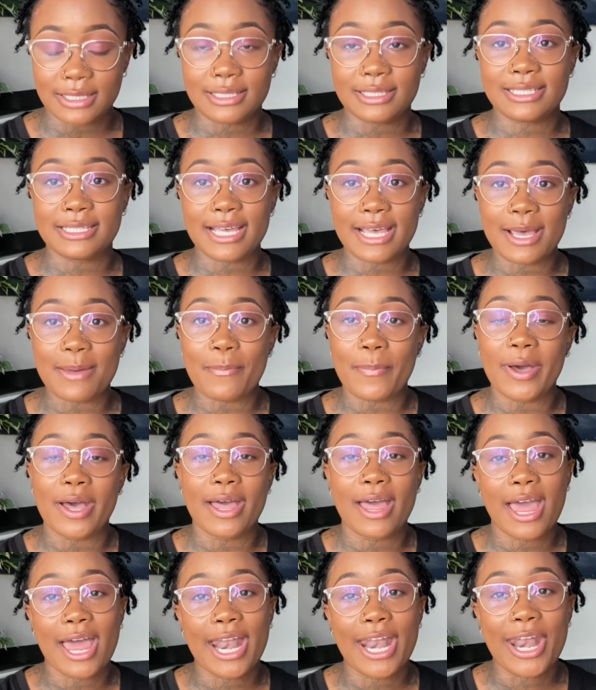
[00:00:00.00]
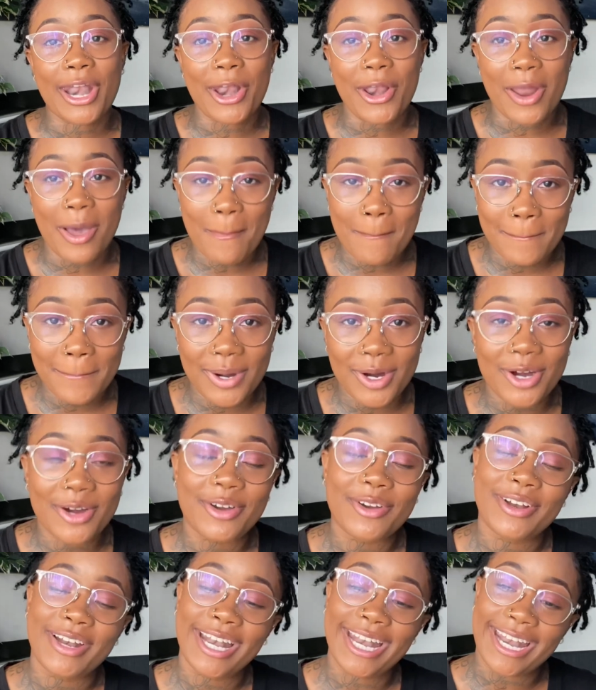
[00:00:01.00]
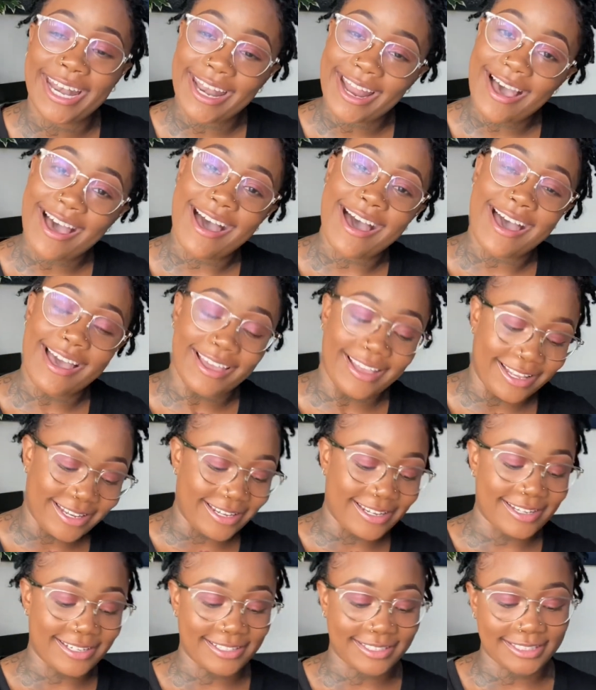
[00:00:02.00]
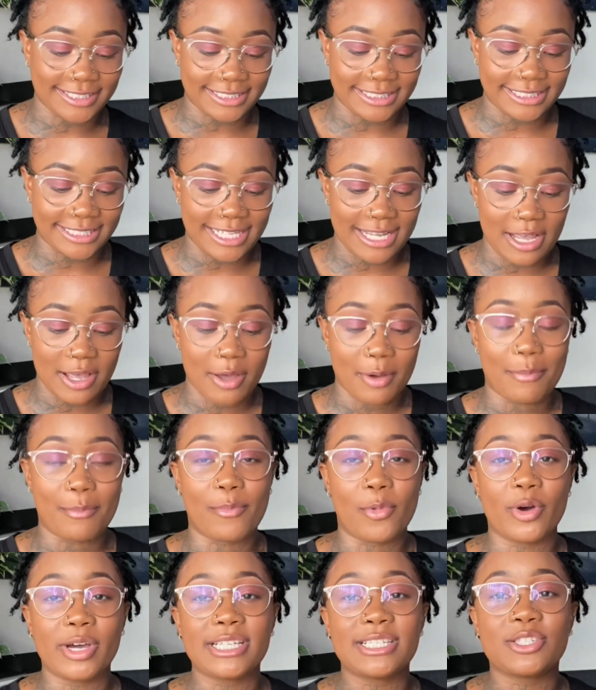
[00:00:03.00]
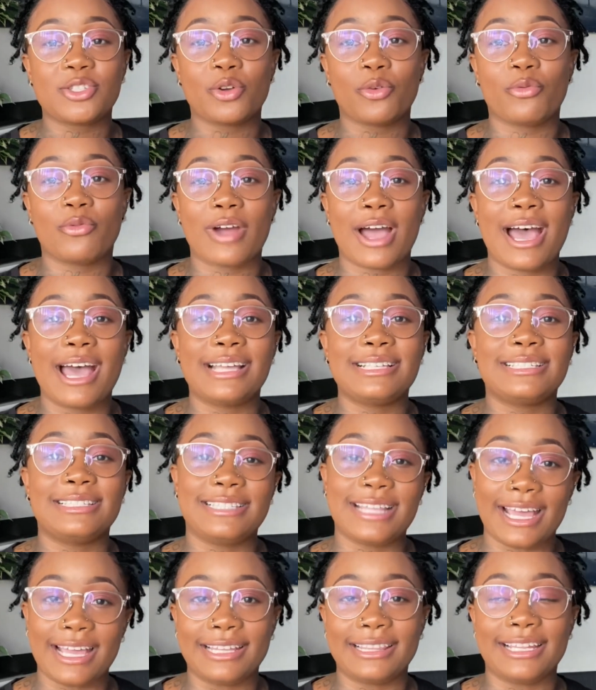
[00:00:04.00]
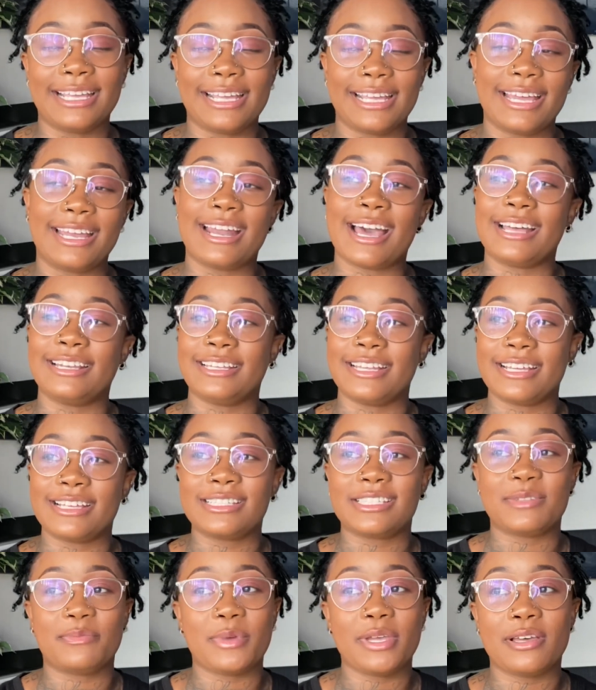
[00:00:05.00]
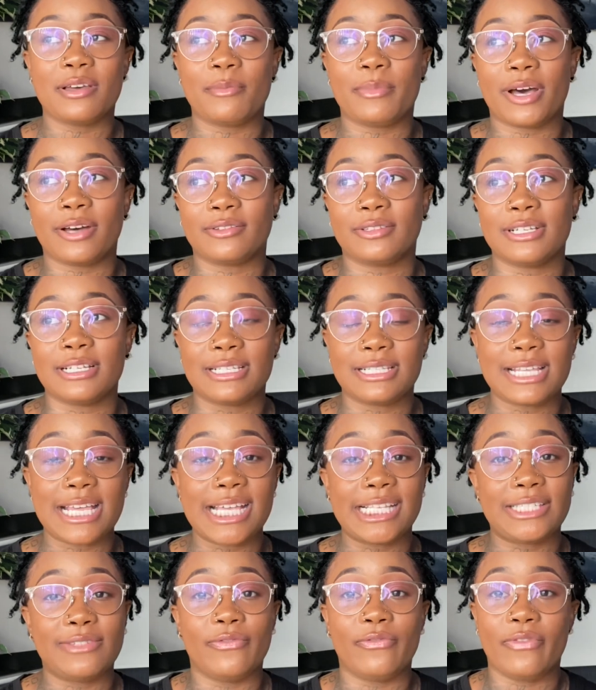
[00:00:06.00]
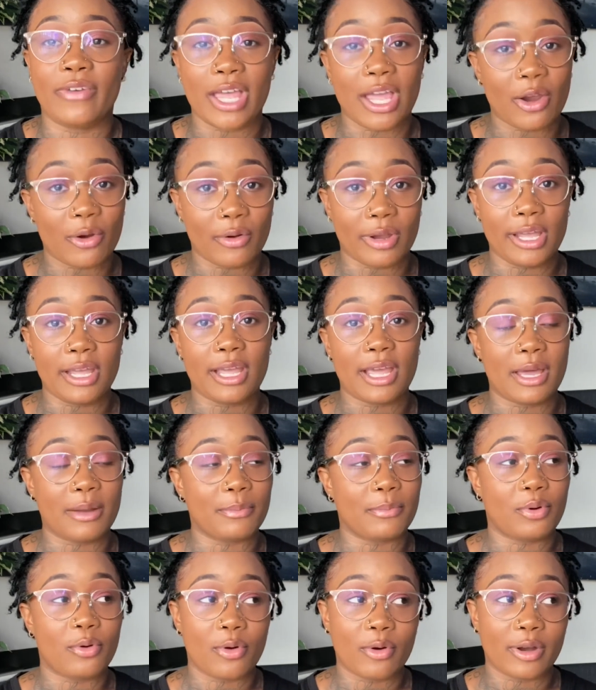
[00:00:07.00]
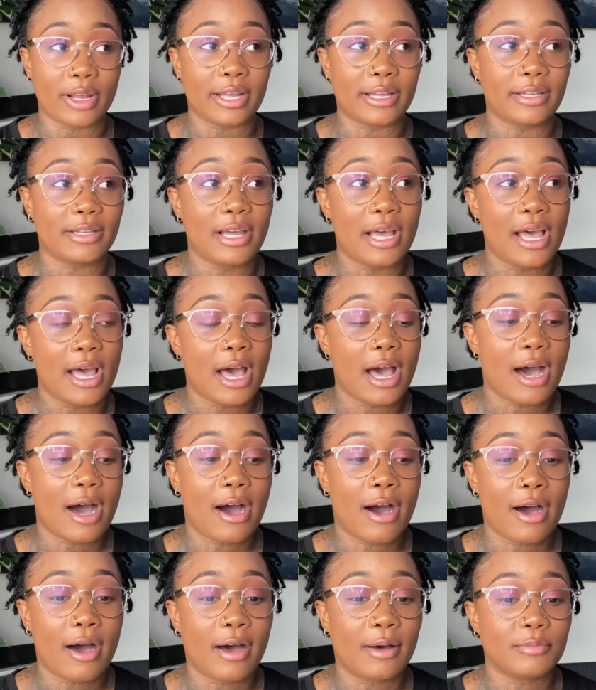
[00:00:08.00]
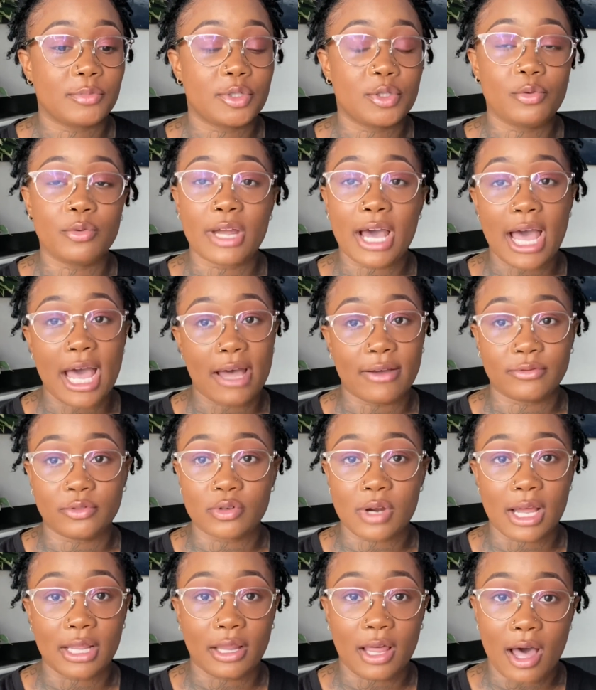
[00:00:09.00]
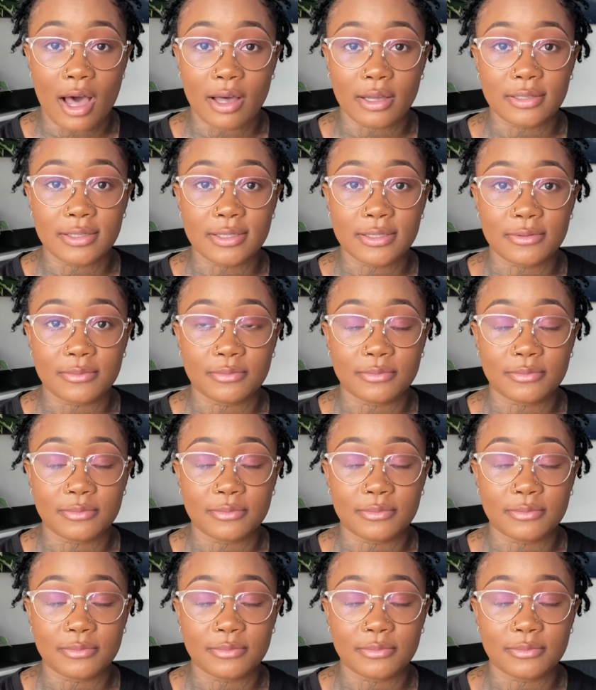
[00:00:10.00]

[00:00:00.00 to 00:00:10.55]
Tip number 9, moisturize daily. And I did speak about this. It's very important to not have dry locks.